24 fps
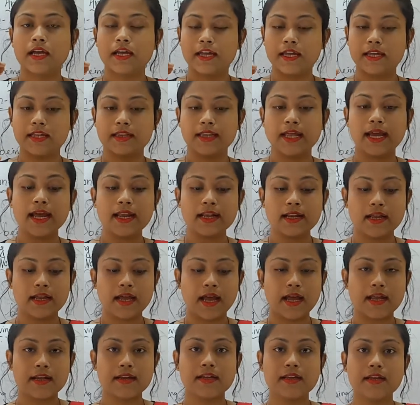then,
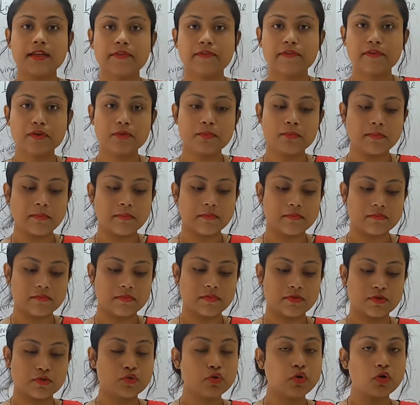and if you
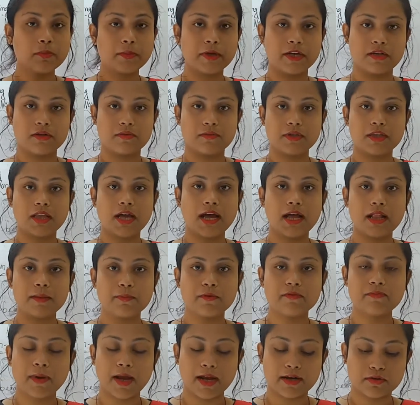zoom it with the help of
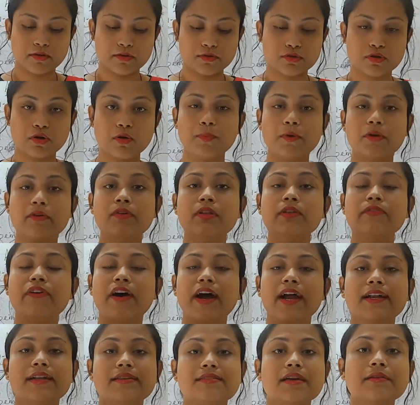microscope, you will
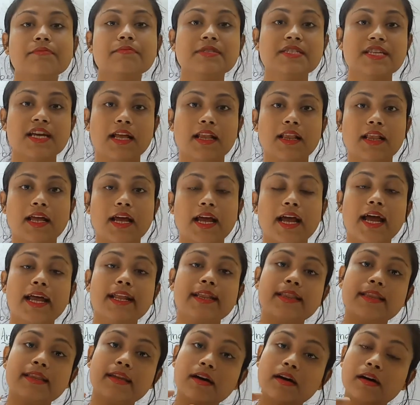find some cell, and
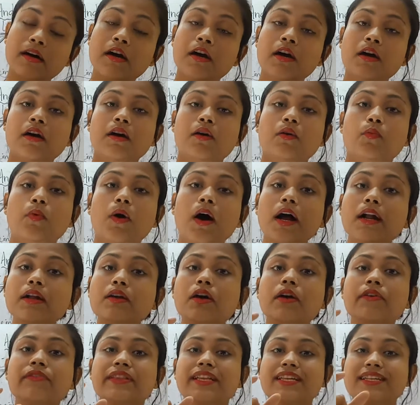the work
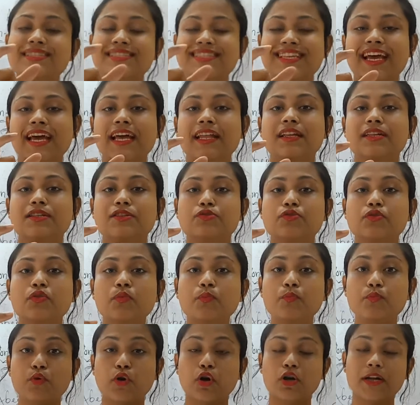of this cell is to
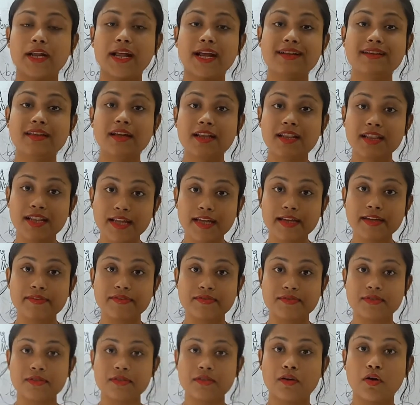protect the
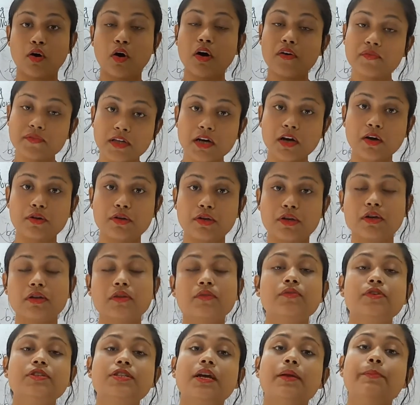leaves of the onion
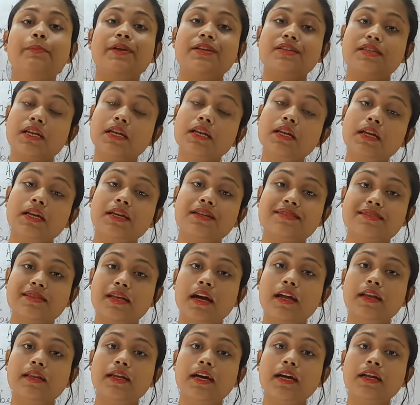which are present
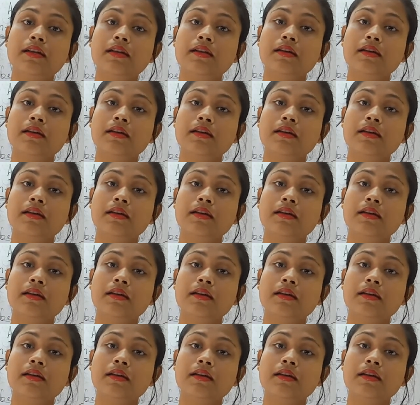inside that